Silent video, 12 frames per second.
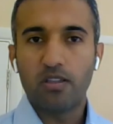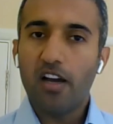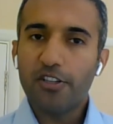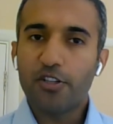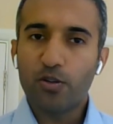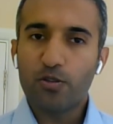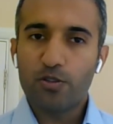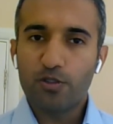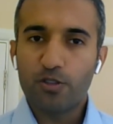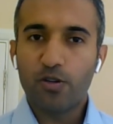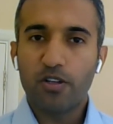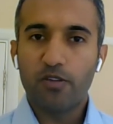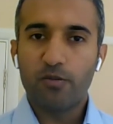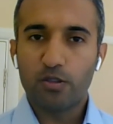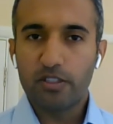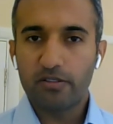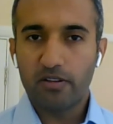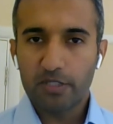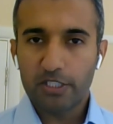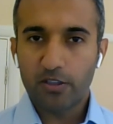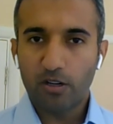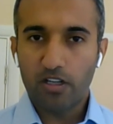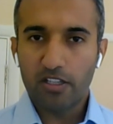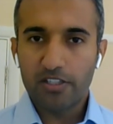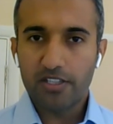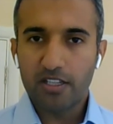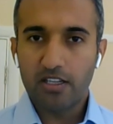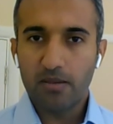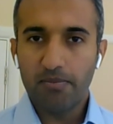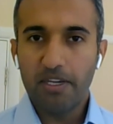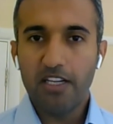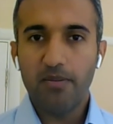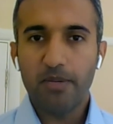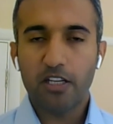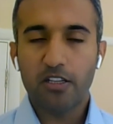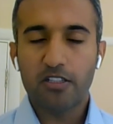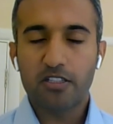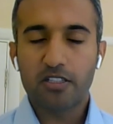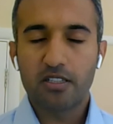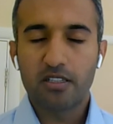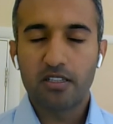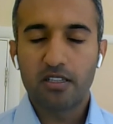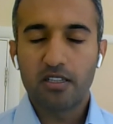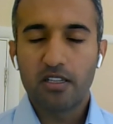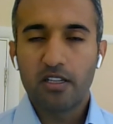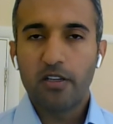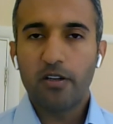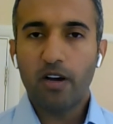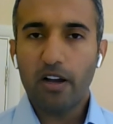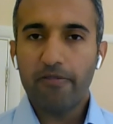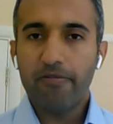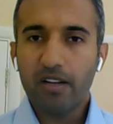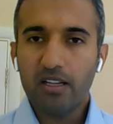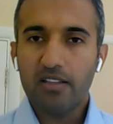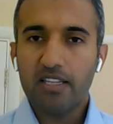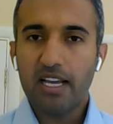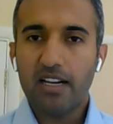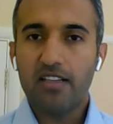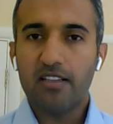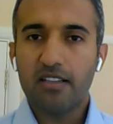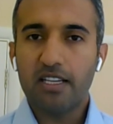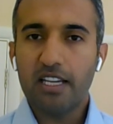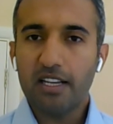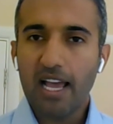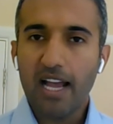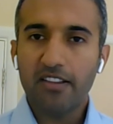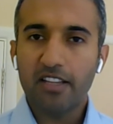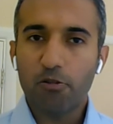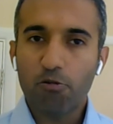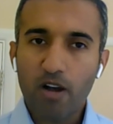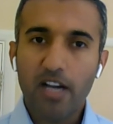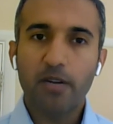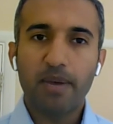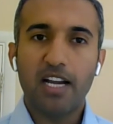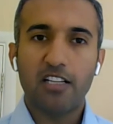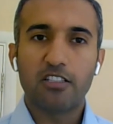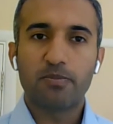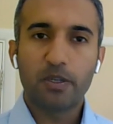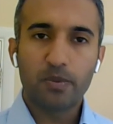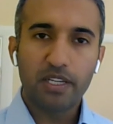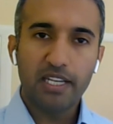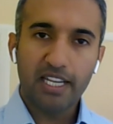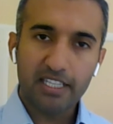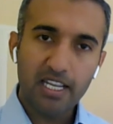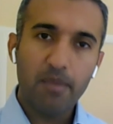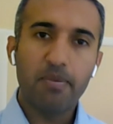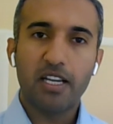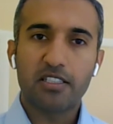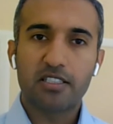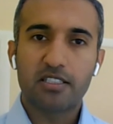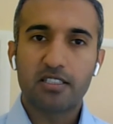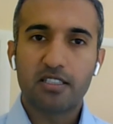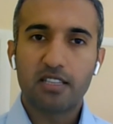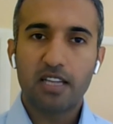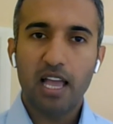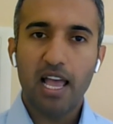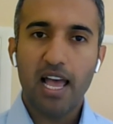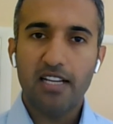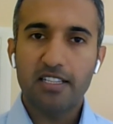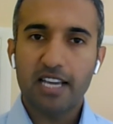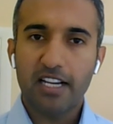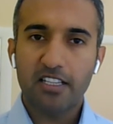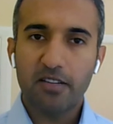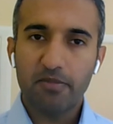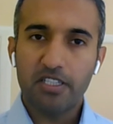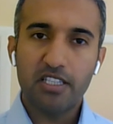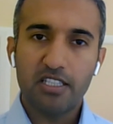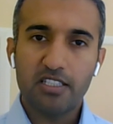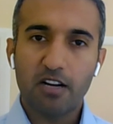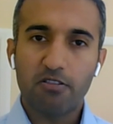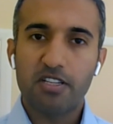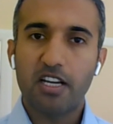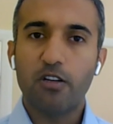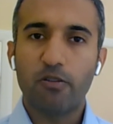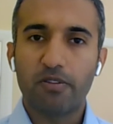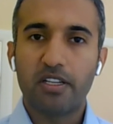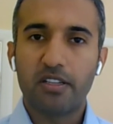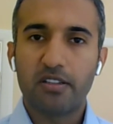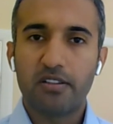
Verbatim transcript: I chose to join Fauji Foundation College mainly because, you know, I felt that it had the right balance between academics and activities outside of it.